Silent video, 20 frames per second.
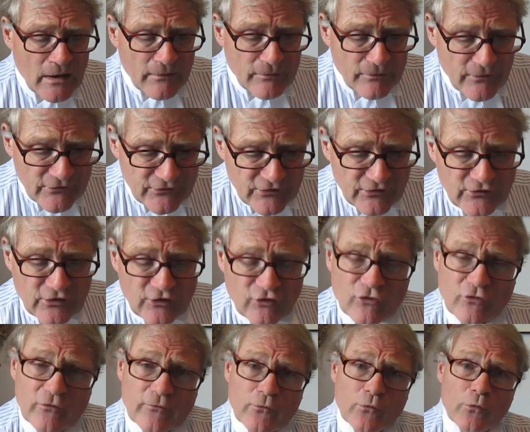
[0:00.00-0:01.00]
This
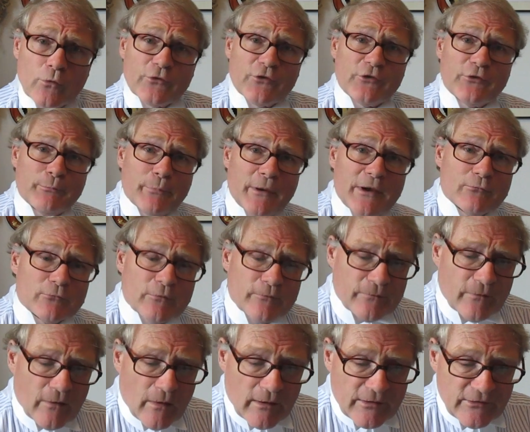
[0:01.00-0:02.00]
edition, of course, has been
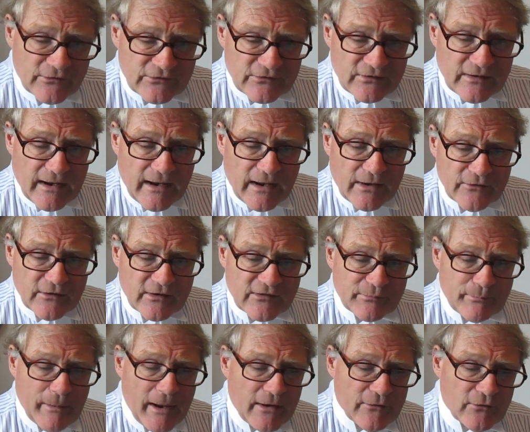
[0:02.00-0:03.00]
revised and
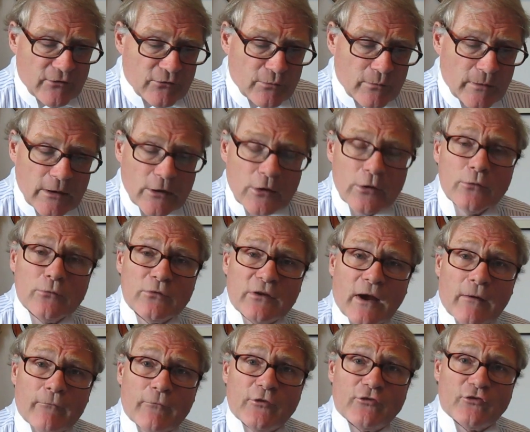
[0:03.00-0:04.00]
expanded to include
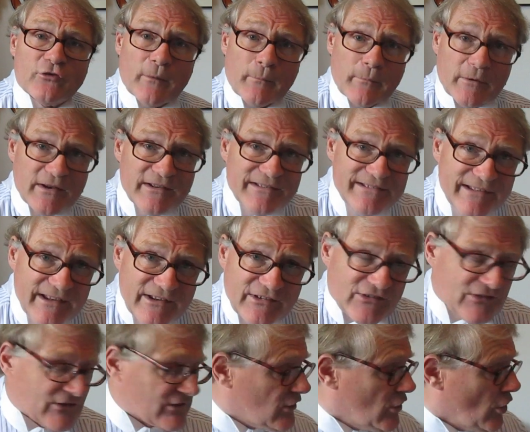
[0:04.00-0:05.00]
coverage, and I'm going to
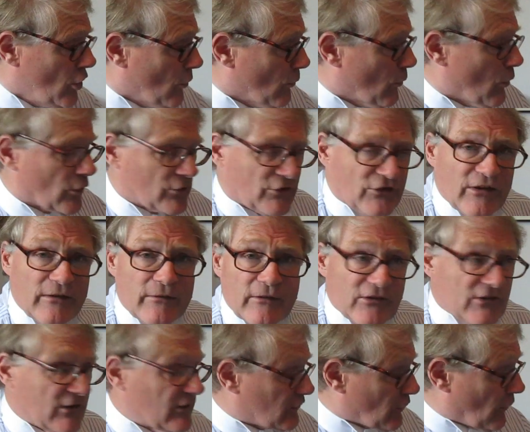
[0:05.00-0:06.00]
list what's in
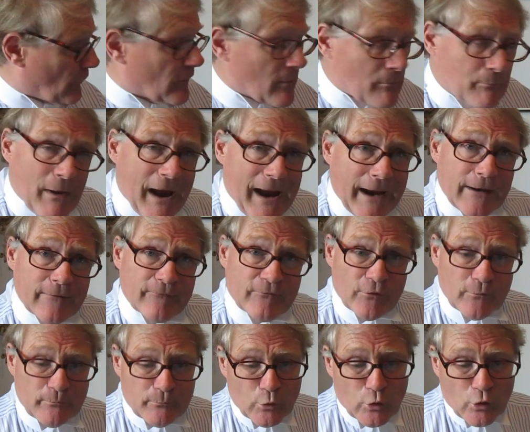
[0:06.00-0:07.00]
this. It's on the back of
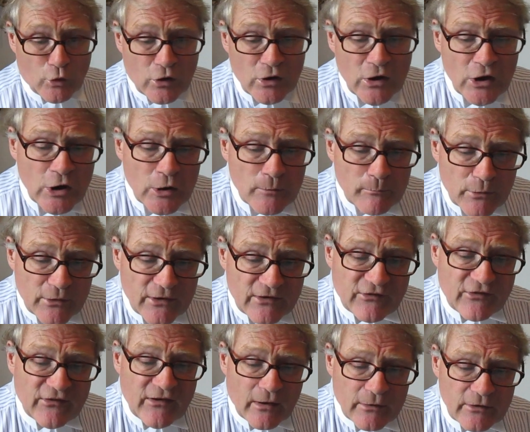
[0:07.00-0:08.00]
the book, but
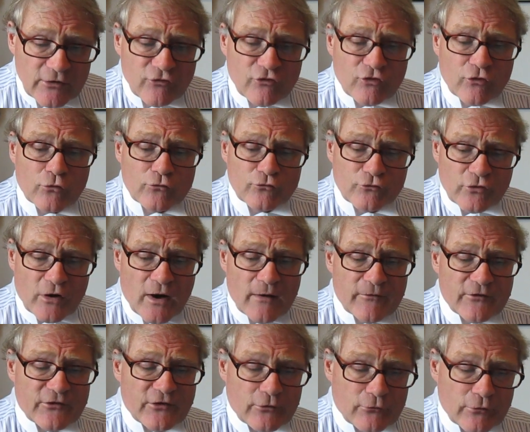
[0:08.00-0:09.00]
it's the Uninsured
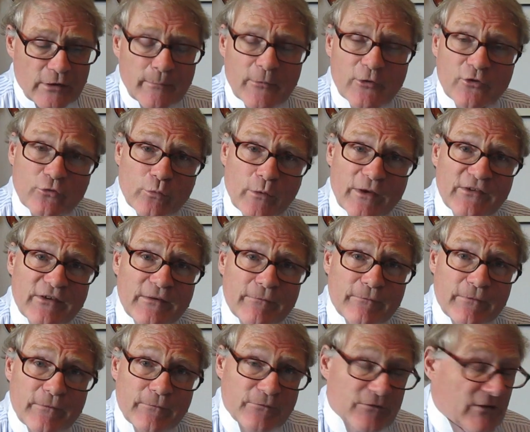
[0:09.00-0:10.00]
Drivers Agreement
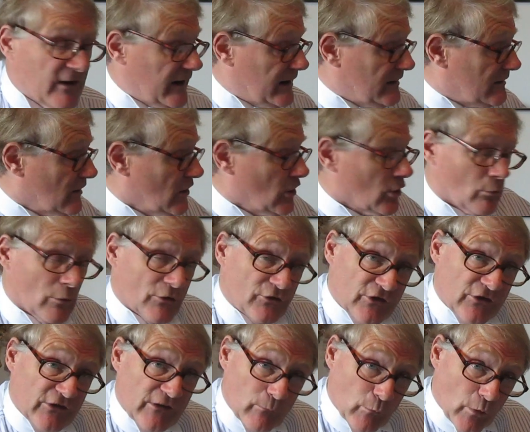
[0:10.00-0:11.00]
2015, which
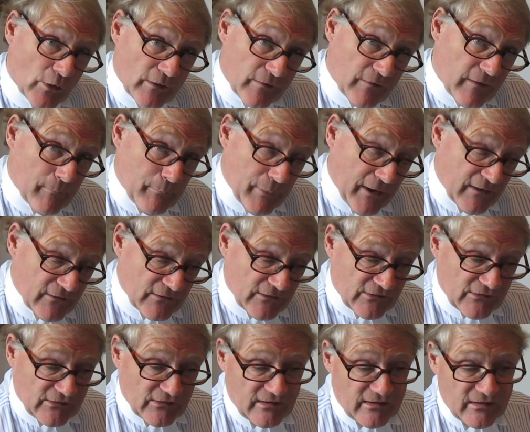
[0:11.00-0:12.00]
is in one of the
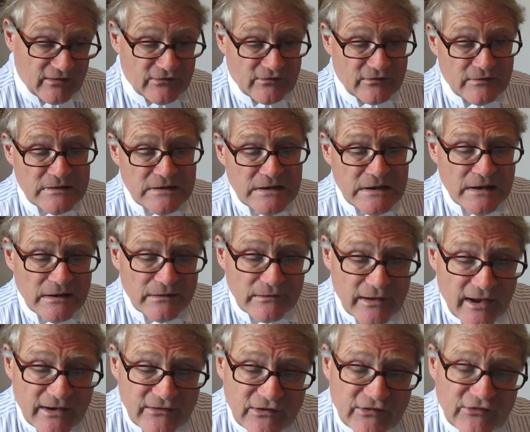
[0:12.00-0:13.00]
appendices,
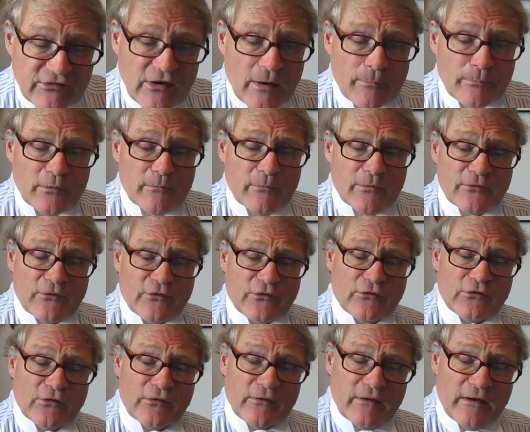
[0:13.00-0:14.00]
later supplements
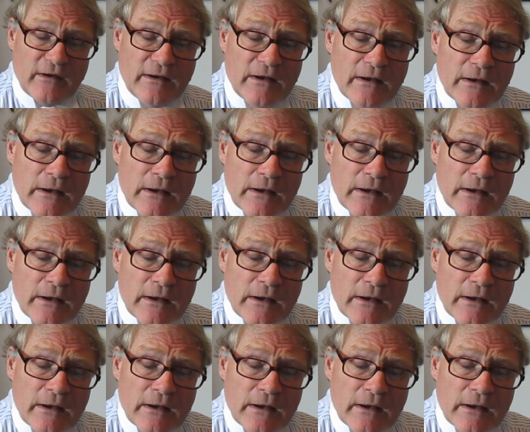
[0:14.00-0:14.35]
to the